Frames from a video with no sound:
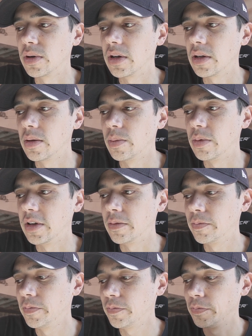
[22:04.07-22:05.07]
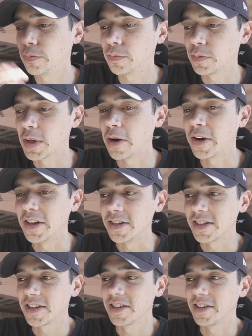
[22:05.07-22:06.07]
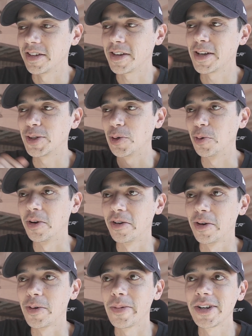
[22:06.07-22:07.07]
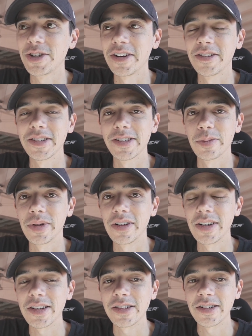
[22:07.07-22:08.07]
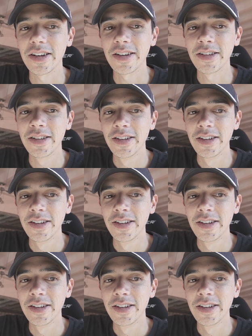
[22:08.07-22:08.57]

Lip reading: way, but there it is, in case you were wondering why my channel disappeared yesterday.